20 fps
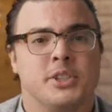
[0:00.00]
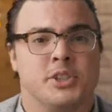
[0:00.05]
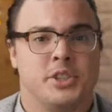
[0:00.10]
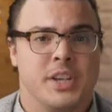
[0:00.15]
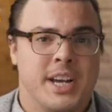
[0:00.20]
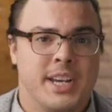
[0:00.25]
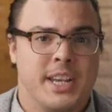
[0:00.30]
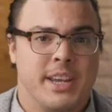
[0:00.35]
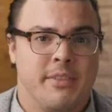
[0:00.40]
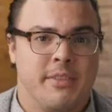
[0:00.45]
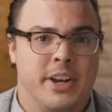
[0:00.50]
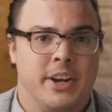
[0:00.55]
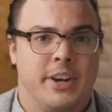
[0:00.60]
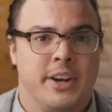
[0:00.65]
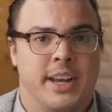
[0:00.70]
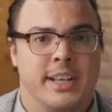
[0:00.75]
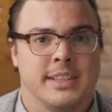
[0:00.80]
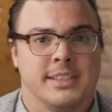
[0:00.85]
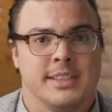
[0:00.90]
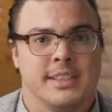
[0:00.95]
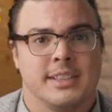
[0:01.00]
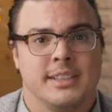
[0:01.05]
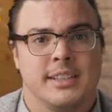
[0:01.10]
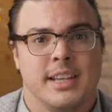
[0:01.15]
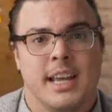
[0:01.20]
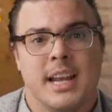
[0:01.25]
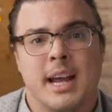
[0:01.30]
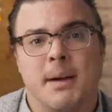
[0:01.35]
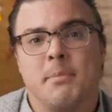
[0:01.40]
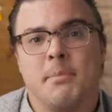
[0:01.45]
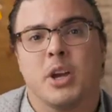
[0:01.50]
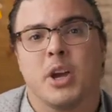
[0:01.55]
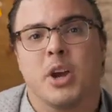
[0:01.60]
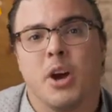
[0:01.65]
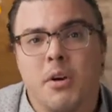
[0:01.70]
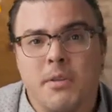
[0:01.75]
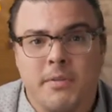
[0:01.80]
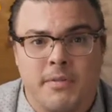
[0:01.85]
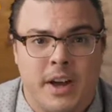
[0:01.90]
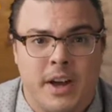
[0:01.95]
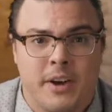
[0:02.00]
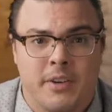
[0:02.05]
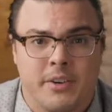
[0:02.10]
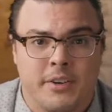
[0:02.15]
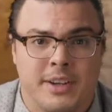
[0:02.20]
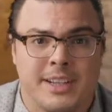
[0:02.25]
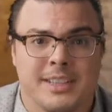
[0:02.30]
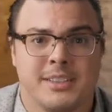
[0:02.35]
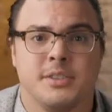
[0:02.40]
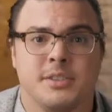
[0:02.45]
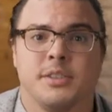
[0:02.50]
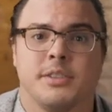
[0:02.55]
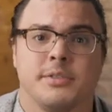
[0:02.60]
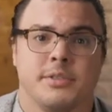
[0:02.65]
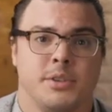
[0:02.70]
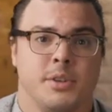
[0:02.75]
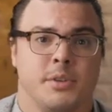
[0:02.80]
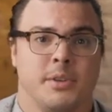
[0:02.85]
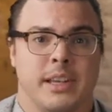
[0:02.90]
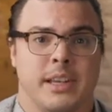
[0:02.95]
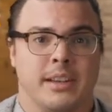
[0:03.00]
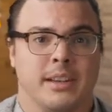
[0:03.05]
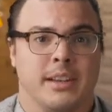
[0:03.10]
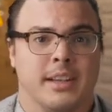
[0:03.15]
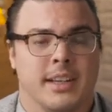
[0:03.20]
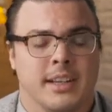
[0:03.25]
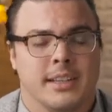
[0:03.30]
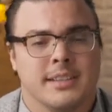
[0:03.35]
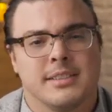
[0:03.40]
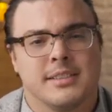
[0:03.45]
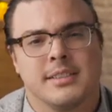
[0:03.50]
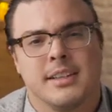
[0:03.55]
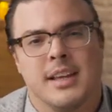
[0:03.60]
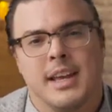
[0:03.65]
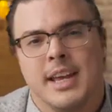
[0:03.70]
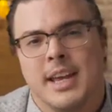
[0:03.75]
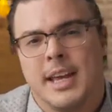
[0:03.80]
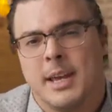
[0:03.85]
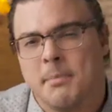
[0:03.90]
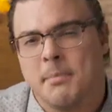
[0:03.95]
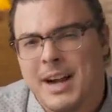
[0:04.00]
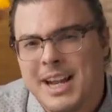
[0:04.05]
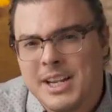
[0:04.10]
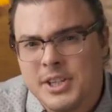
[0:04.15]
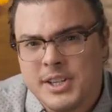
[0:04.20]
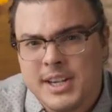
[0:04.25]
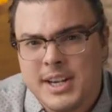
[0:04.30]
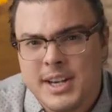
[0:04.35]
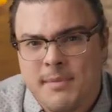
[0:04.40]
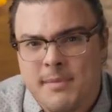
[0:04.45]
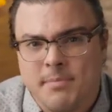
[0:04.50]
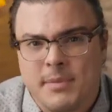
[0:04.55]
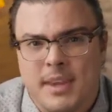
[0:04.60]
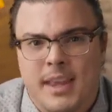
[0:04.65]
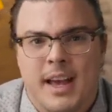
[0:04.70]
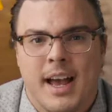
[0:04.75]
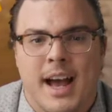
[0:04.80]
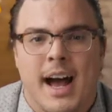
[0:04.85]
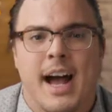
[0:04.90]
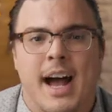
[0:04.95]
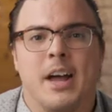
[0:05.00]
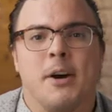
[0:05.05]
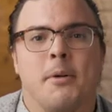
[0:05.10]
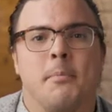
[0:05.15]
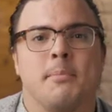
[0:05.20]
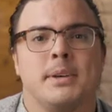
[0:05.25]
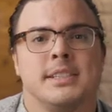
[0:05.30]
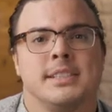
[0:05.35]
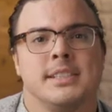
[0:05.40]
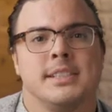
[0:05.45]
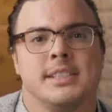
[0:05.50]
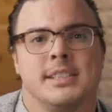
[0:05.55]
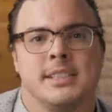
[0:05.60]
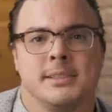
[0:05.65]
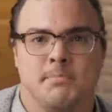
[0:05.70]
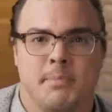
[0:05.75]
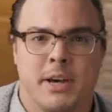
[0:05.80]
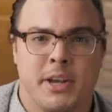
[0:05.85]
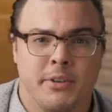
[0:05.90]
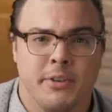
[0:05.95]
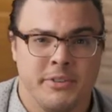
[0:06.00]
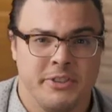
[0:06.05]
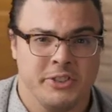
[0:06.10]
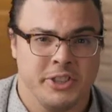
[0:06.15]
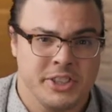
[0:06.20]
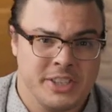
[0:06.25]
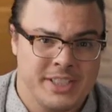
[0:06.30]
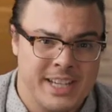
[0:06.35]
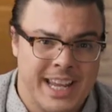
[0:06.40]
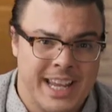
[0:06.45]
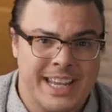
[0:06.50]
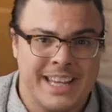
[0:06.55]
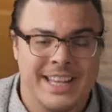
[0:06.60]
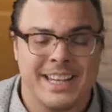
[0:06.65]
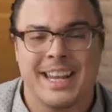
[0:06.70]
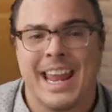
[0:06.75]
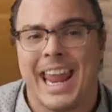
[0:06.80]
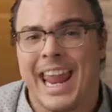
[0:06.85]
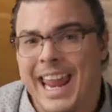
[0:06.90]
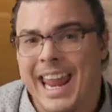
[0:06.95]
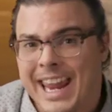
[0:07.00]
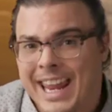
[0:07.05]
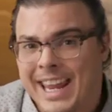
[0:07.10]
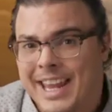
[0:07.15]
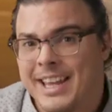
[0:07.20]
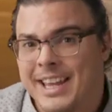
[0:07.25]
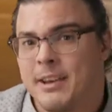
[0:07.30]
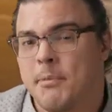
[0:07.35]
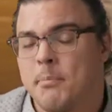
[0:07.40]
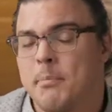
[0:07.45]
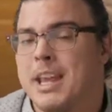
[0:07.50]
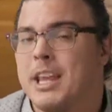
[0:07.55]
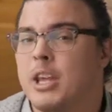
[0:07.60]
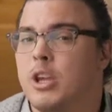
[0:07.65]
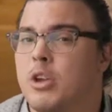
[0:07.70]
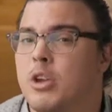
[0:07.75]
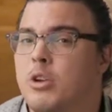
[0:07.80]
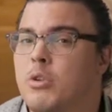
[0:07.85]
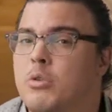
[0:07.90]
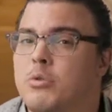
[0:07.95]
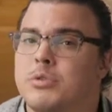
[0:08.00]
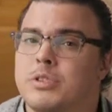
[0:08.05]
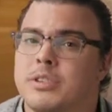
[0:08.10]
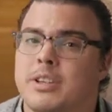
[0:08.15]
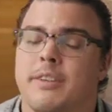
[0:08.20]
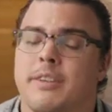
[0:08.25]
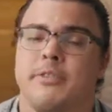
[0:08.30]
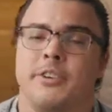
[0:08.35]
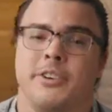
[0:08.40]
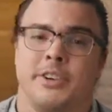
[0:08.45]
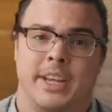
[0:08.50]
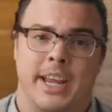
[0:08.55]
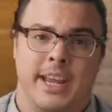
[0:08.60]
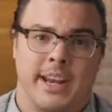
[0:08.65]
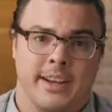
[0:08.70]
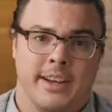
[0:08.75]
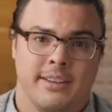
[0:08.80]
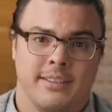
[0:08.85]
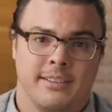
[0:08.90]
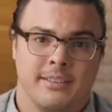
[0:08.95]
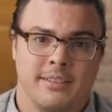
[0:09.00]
John David Arianson, and I'm the co-founder at Silvertone Analytics. In my job, I help businesses better understand and make use of their data.